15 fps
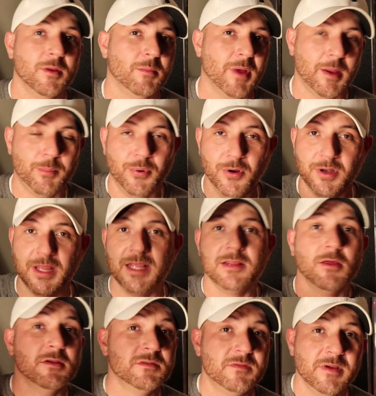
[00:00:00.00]
by putting
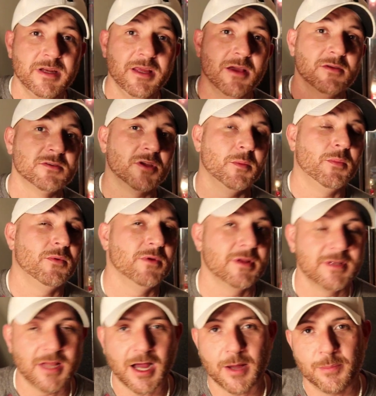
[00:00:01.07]
those videos up on
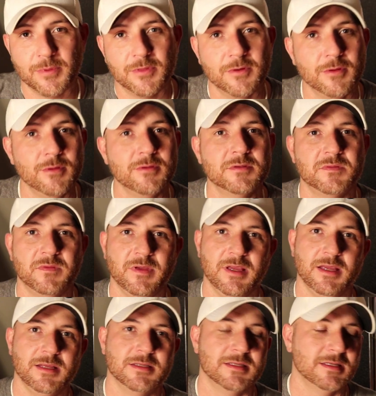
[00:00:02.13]
the top of the news
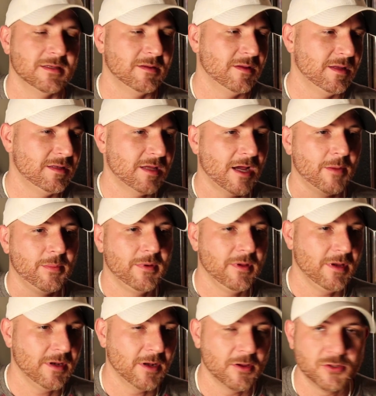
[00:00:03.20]
feeds and the top
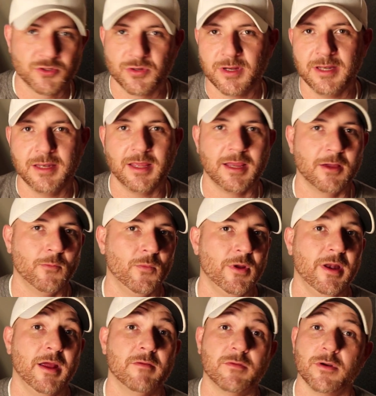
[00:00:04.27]
of you know trending and
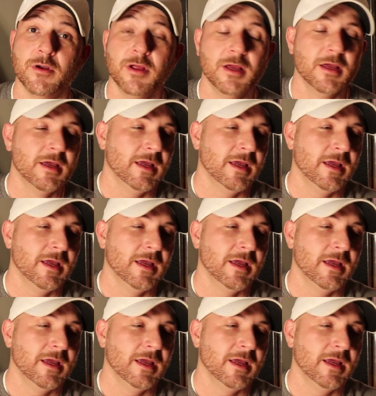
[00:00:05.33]
whatever.